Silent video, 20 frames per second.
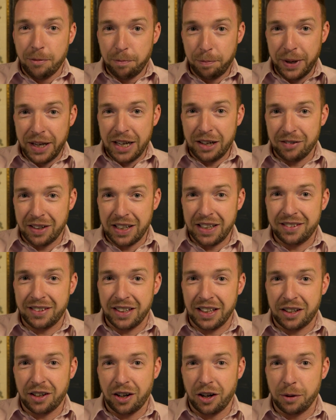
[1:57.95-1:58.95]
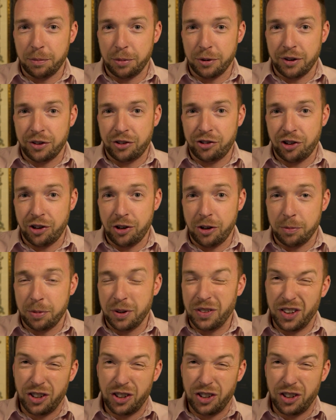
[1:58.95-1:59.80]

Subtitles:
being released in a cardboard tube.